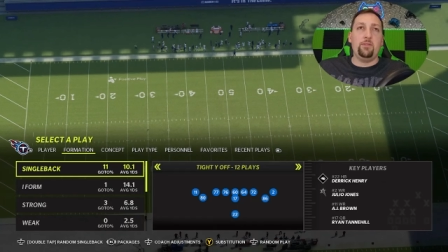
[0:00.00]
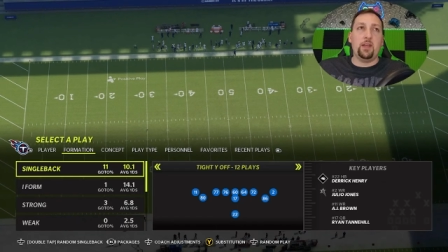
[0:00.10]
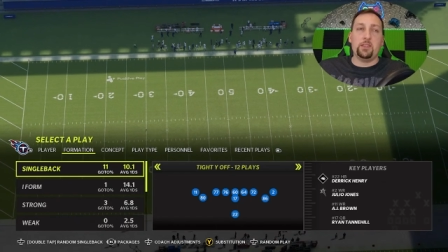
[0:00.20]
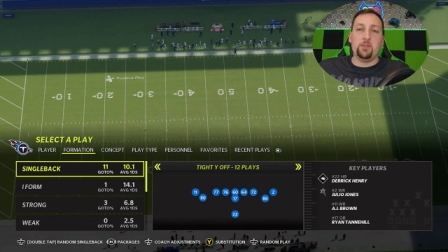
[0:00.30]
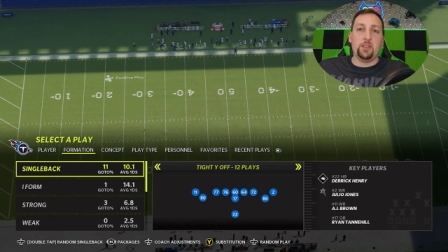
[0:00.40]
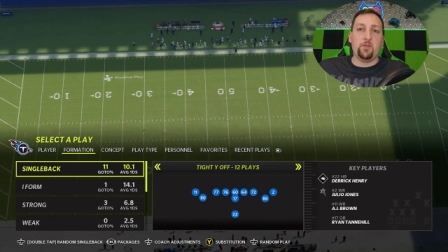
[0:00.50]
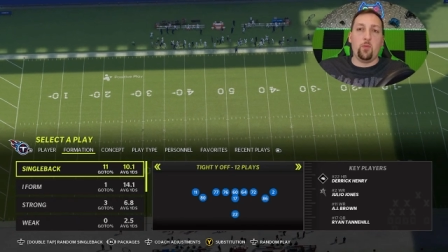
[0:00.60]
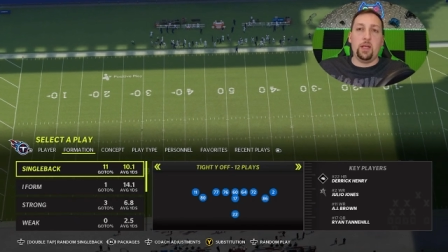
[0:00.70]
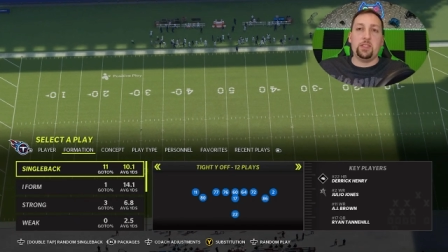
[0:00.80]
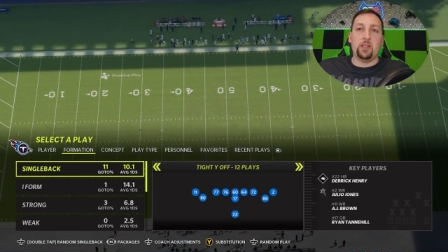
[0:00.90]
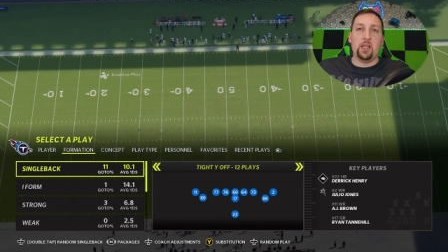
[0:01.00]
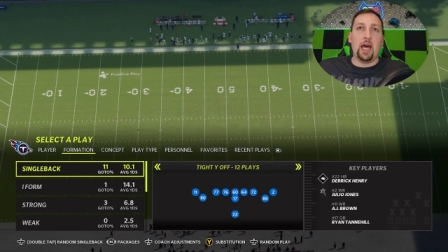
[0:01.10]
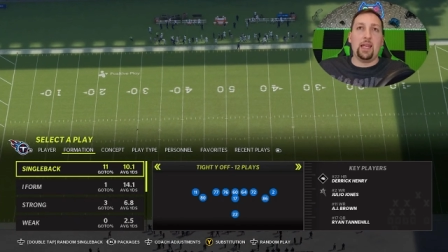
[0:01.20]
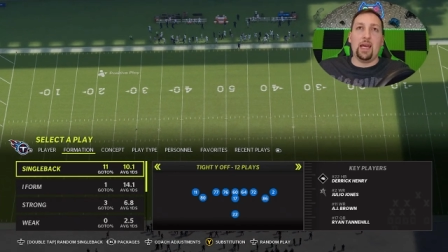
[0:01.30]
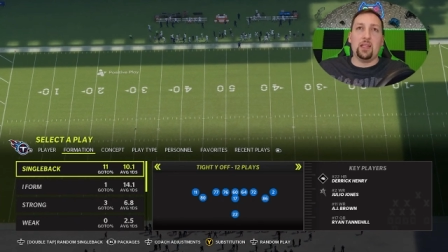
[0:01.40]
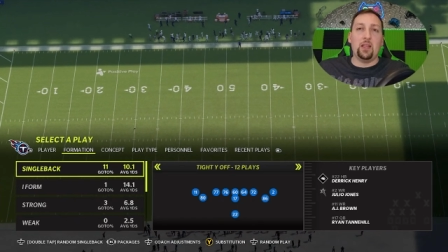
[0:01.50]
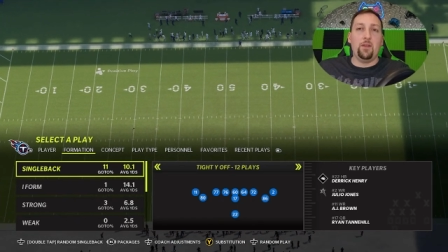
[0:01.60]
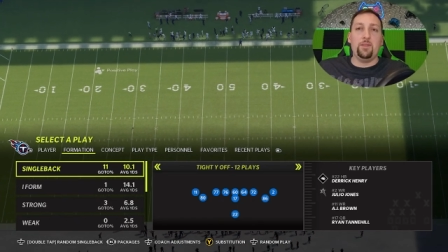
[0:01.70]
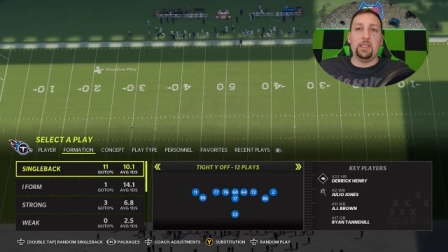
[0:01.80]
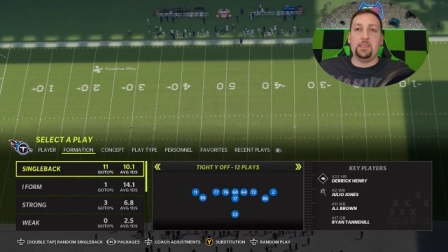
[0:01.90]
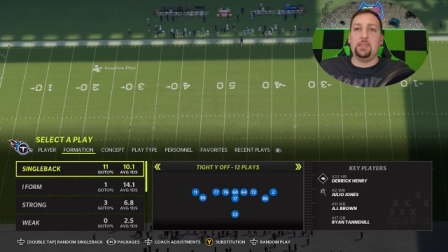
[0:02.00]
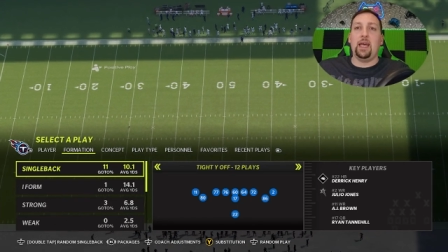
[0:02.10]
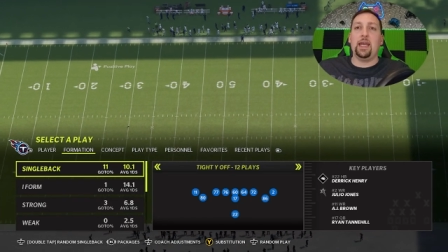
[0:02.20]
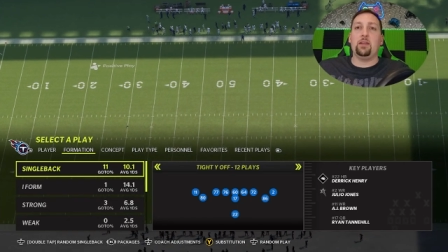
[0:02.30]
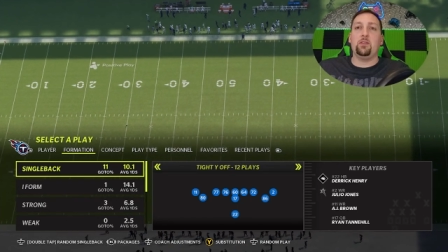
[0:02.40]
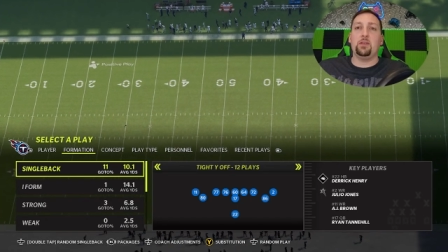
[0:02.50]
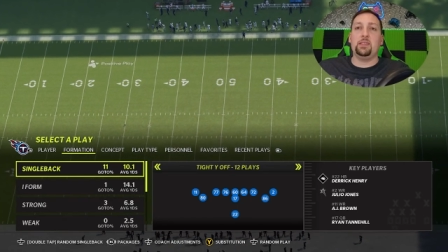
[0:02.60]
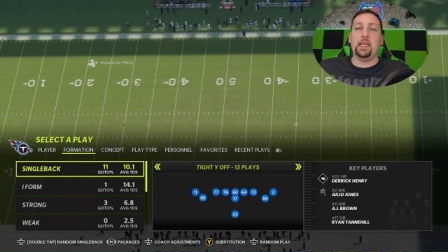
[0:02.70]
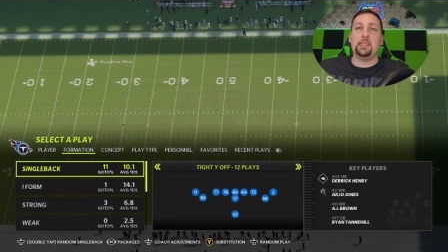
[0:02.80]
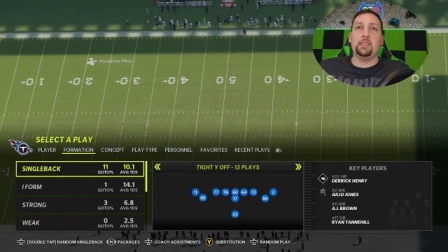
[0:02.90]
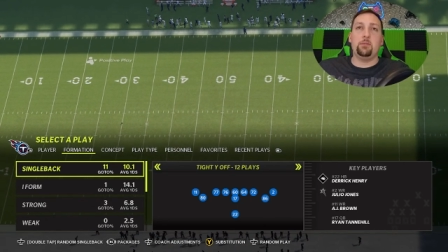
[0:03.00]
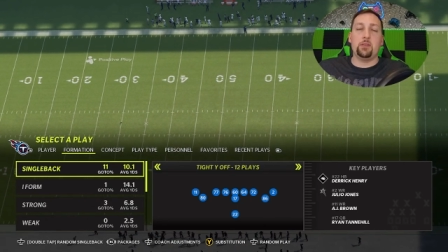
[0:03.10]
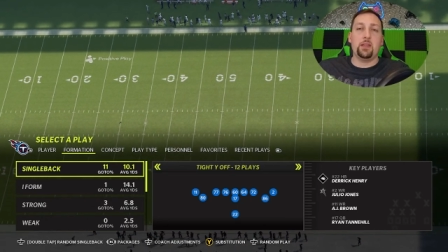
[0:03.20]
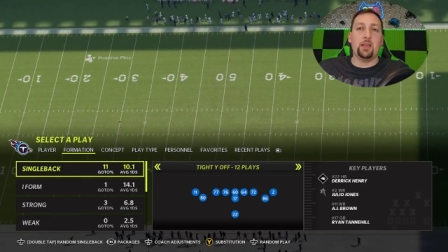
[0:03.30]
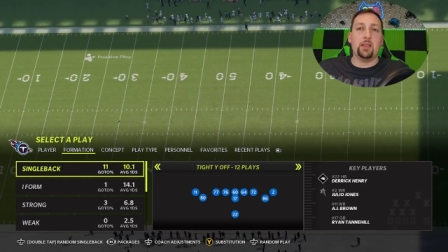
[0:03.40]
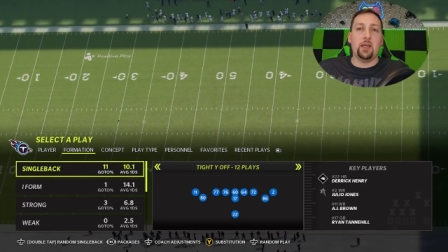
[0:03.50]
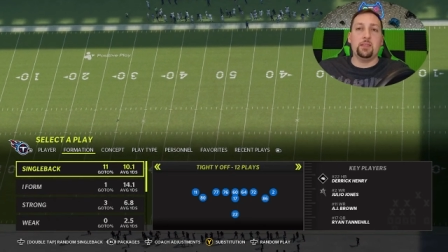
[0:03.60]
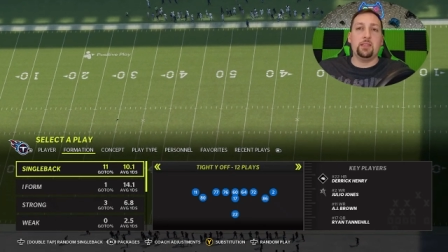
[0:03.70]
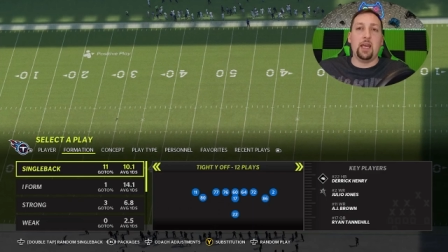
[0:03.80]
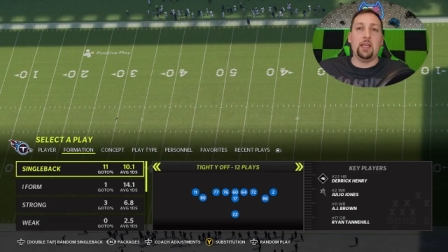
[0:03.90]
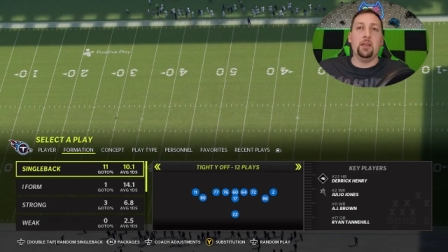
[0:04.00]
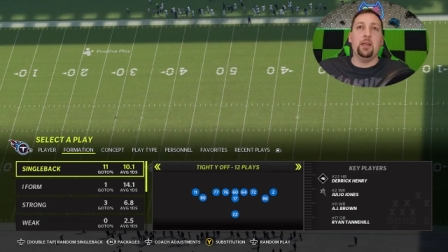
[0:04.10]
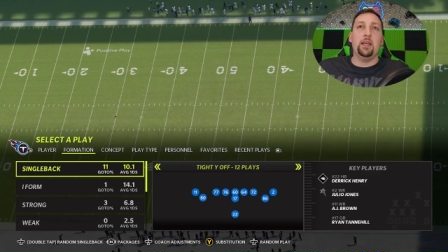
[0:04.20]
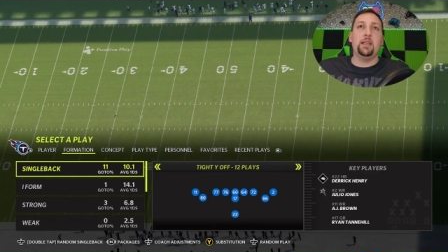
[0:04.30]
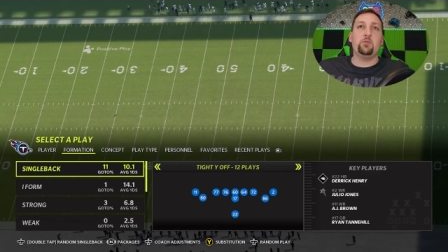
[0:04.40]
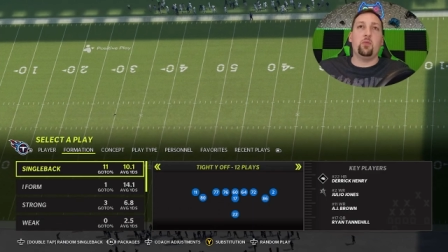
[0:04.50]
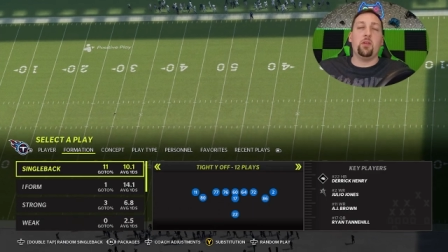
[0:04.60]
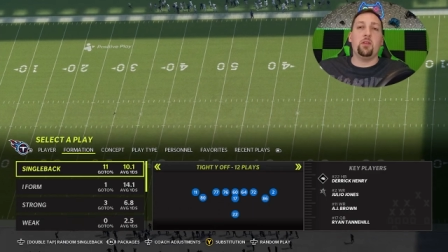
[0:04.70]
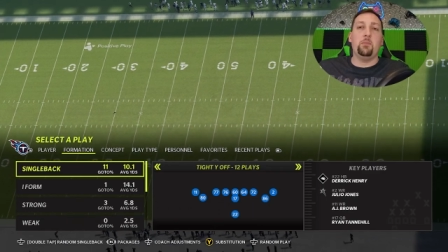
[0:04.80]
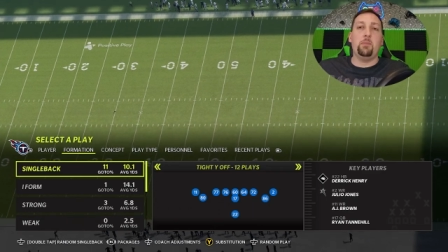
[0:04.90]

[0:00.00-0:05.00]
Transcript: I've touched on this formation a lot. I love these tight look sets. Typically the gun tight is one of the